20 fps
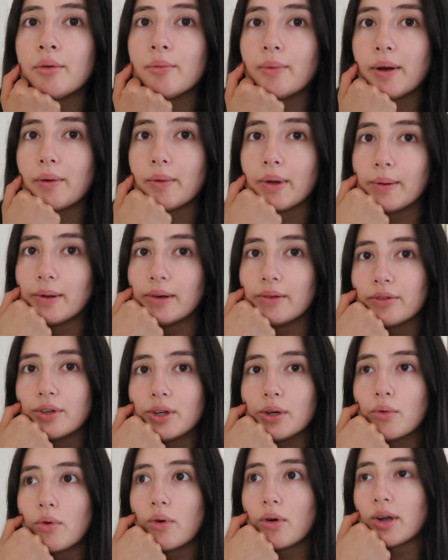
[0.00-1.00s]
when we went for
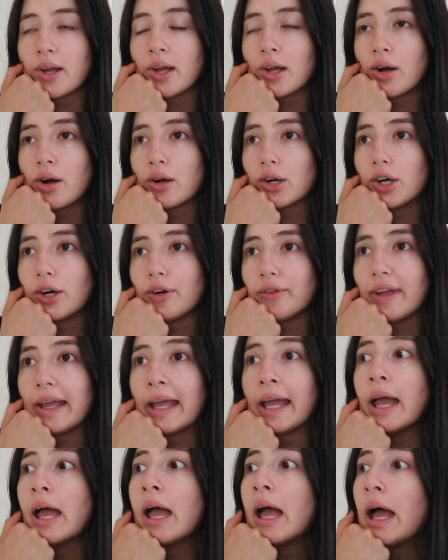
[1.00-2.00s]
a walk and got coffee